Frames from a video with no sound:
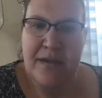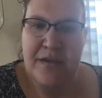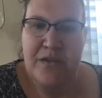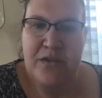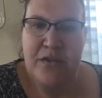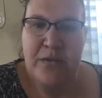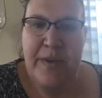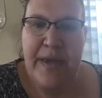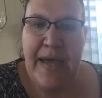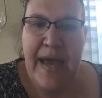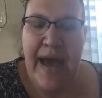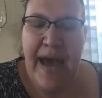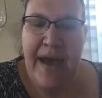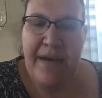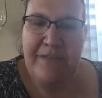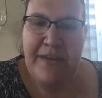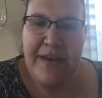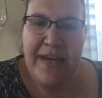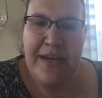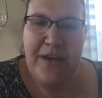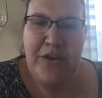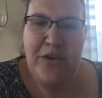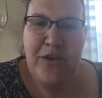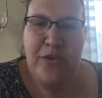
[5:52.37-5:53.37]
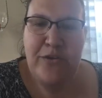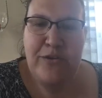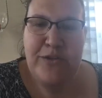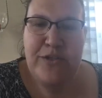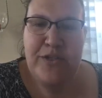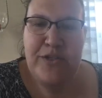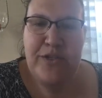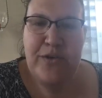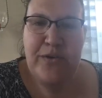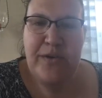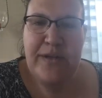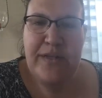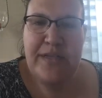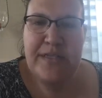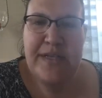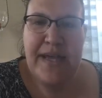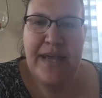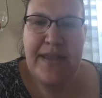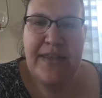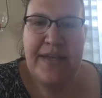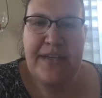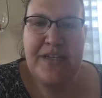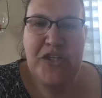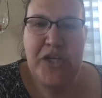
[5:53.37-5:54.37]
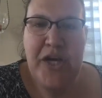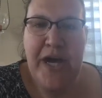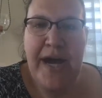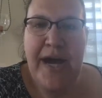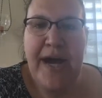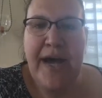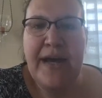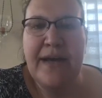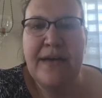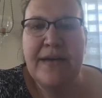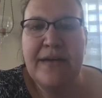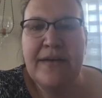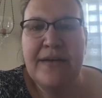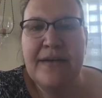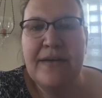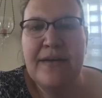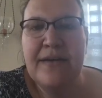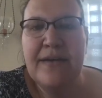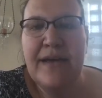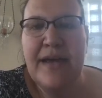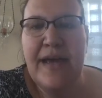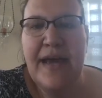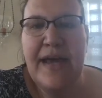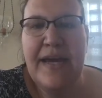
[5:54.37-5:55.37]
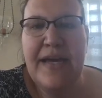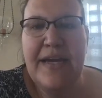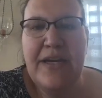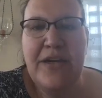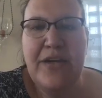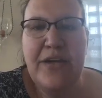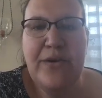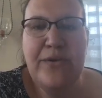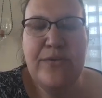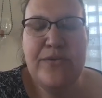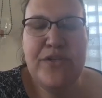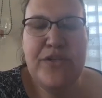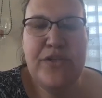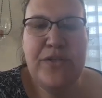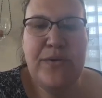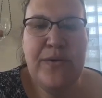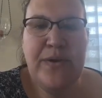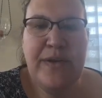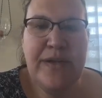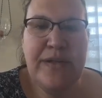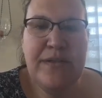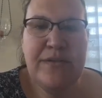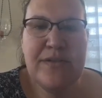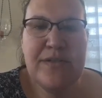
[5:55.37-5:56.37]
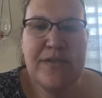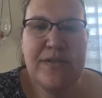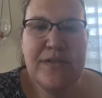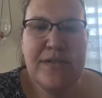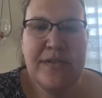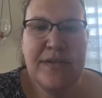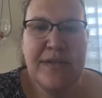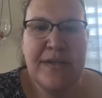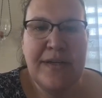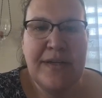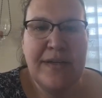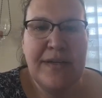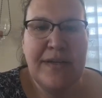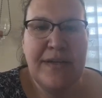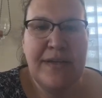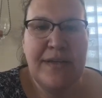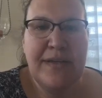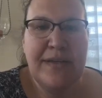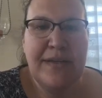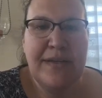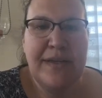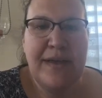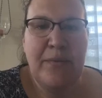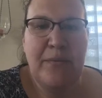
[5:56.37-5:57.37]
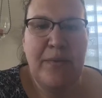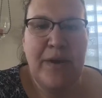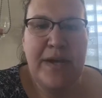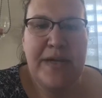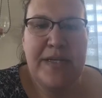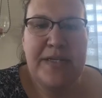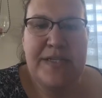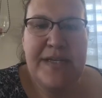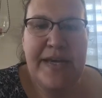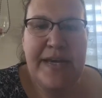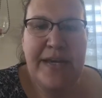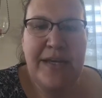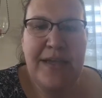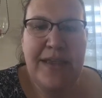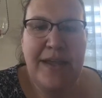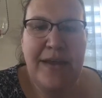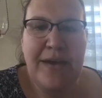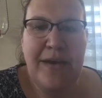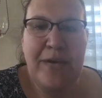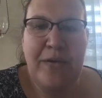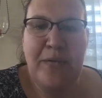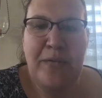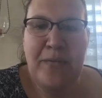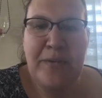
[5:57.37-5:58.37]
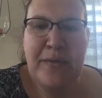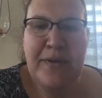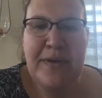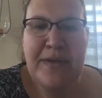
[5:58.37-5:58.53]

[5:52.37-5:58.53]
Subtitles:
Do we have any new students on the chat? Any new students that want to say hello?